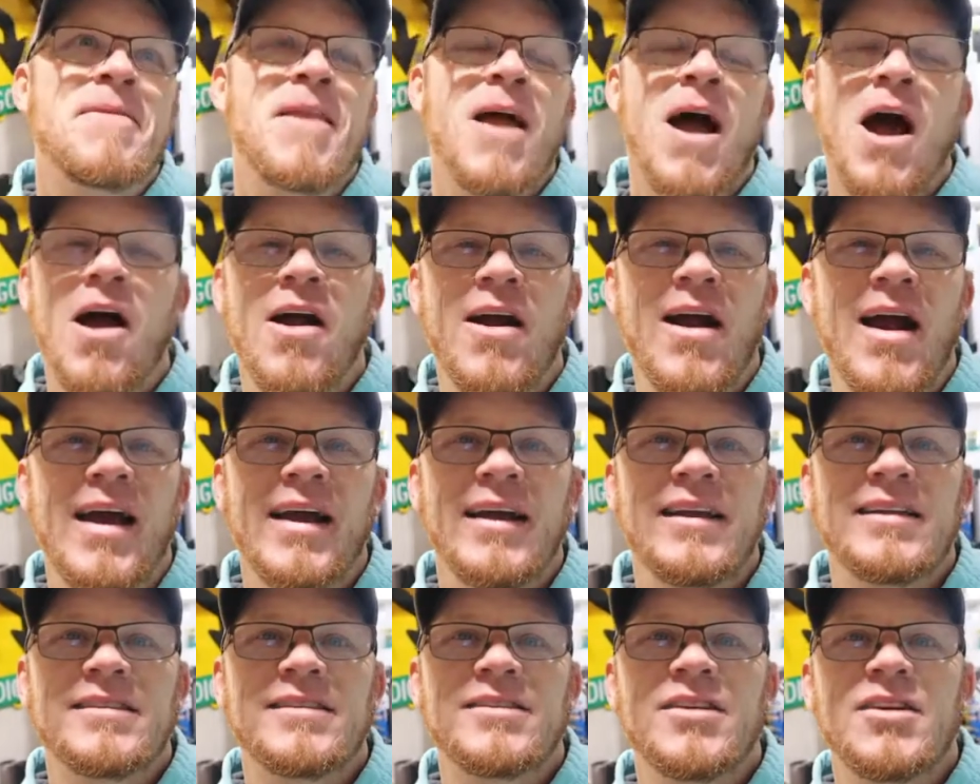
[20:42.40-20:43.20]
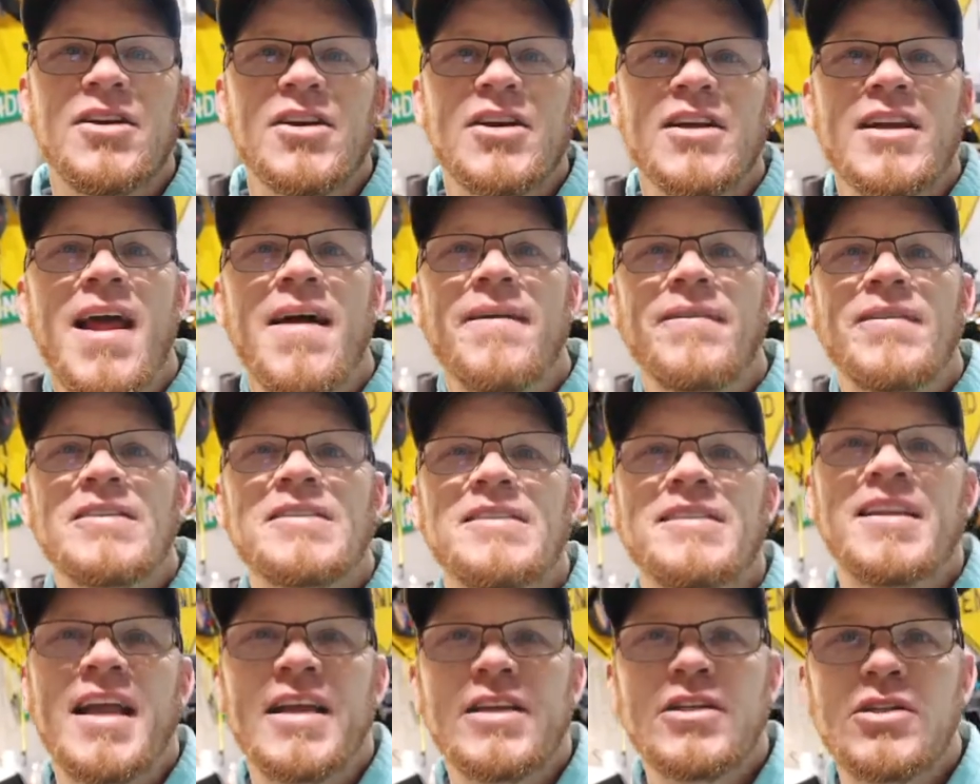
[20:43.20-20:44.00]
Alright, so you're going to have to
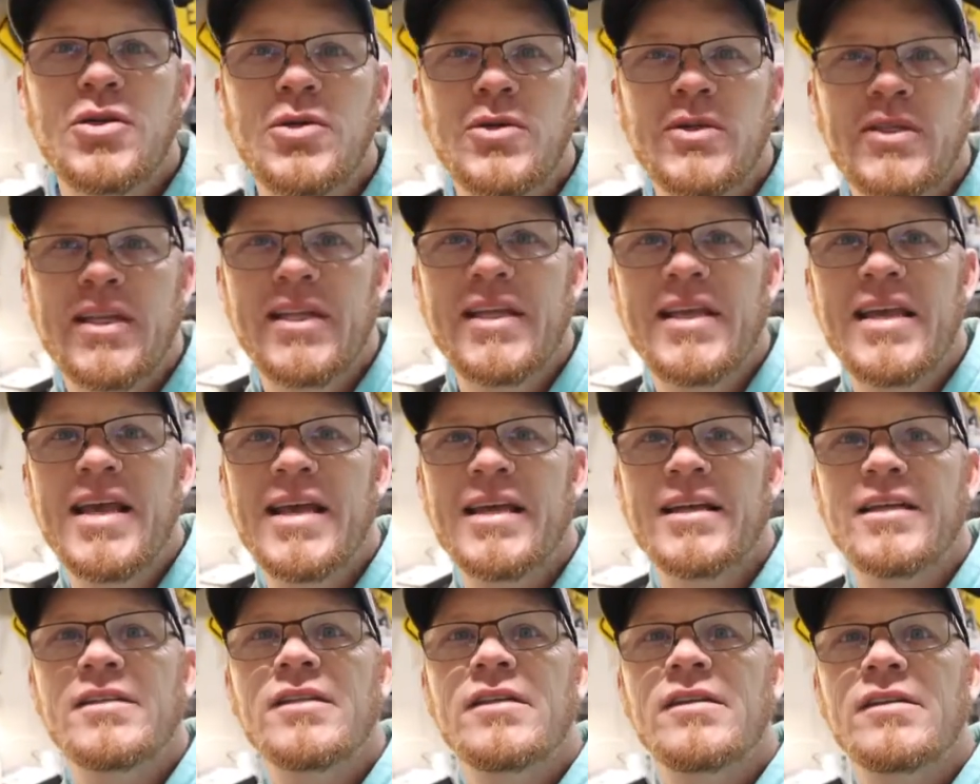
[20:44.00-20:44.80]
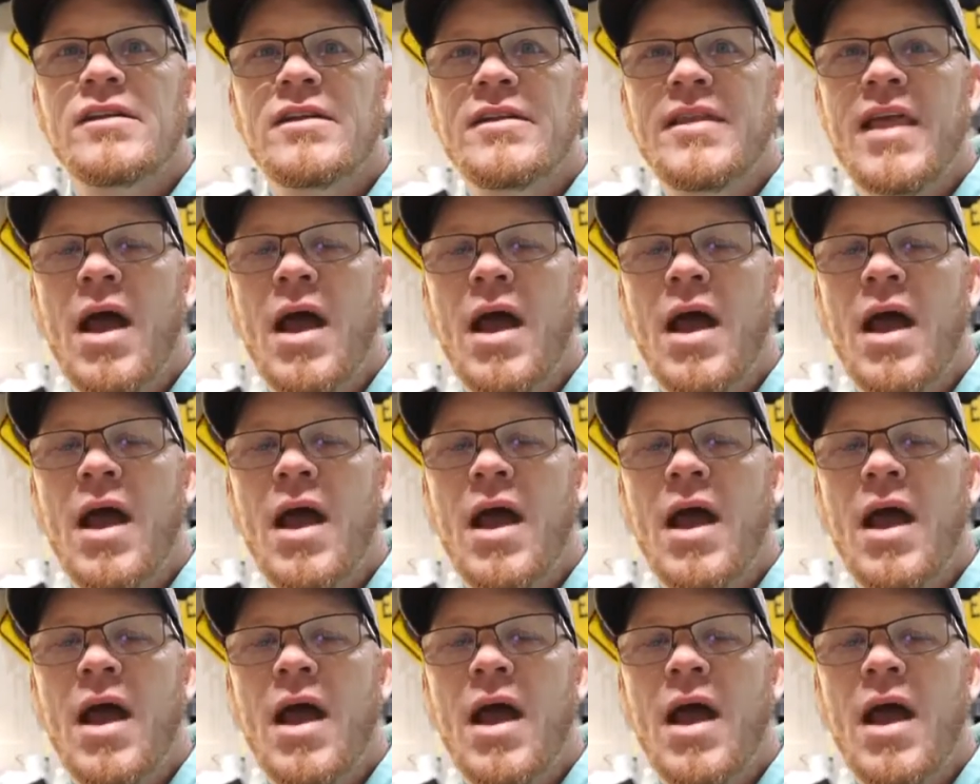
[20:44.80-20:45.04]
stay tuned to the end.